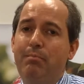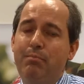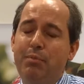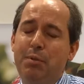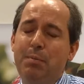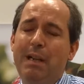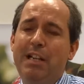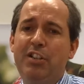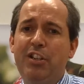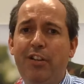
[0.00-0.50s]

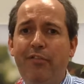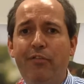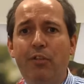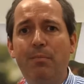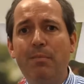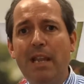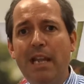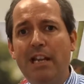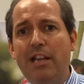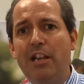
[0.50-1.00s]
especially
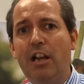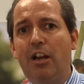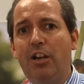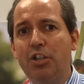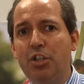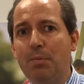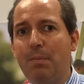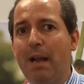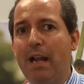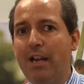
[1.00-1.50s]
from their
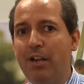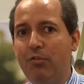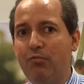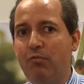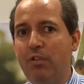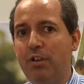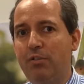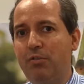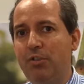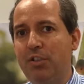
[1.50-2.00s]
large pack
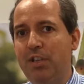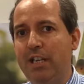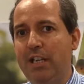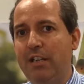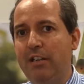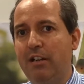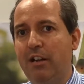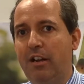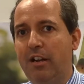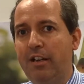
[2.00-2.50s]

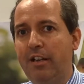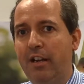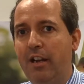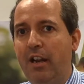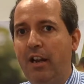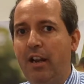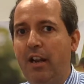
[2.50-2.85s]
Rosedene line,